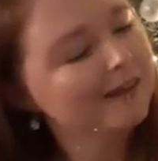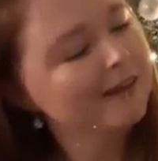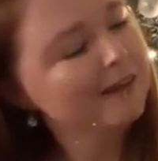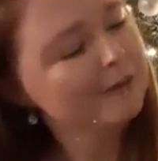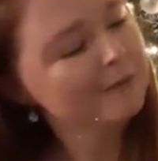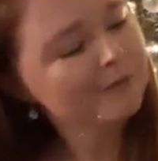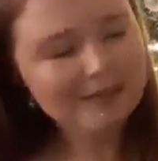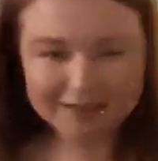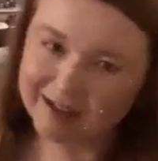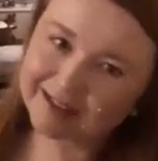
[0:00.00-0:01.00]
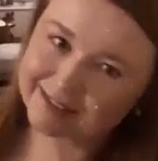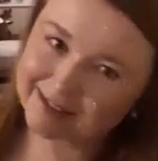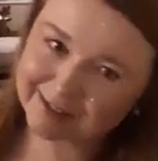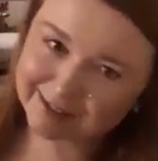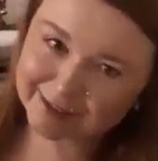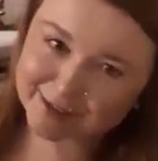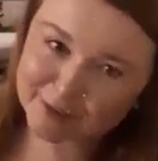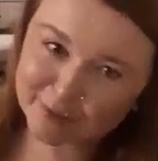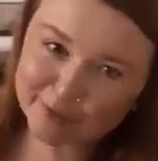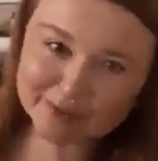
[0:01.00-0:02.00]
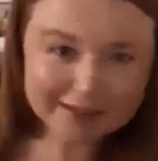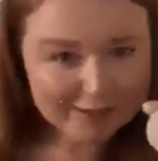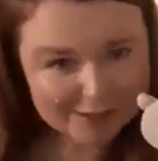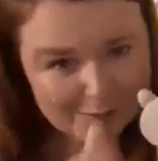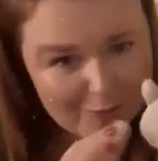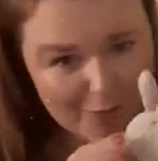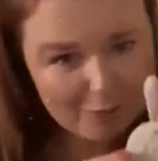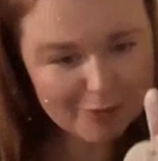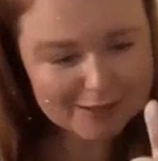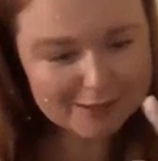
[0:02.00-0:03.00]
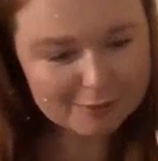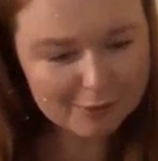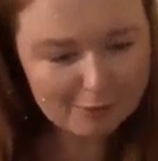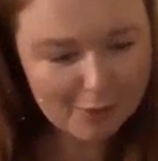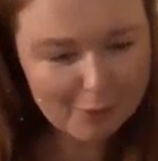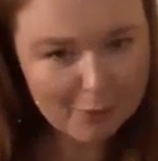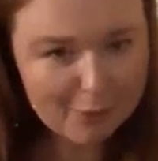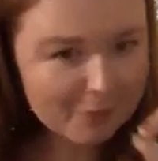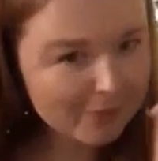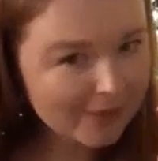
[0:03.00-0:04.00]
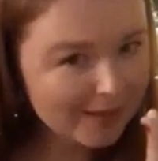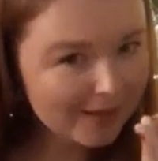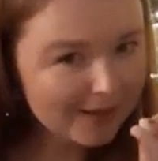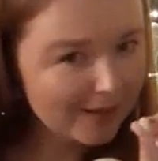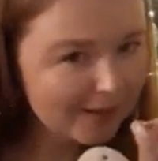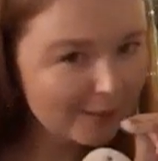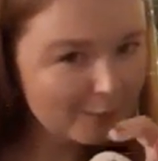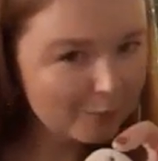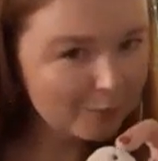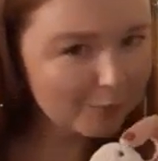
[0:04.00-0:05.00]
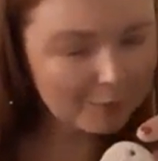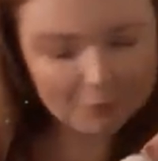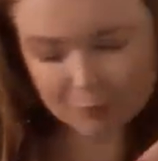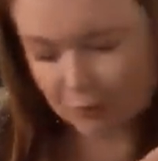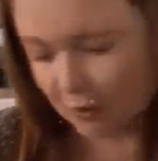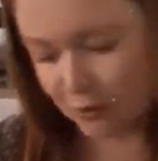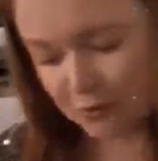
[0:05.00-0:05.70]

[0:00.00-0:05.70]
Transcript: And I think that looks so cute, like on top of a present with a bow. Pop through the hole.